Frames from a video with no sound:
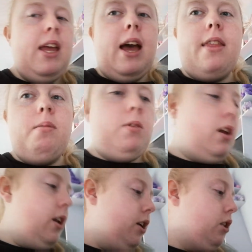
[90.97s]
and then we're
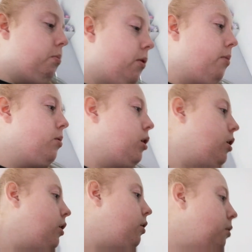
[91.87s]
going to swap
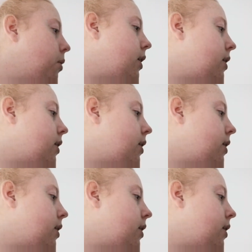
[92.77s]
to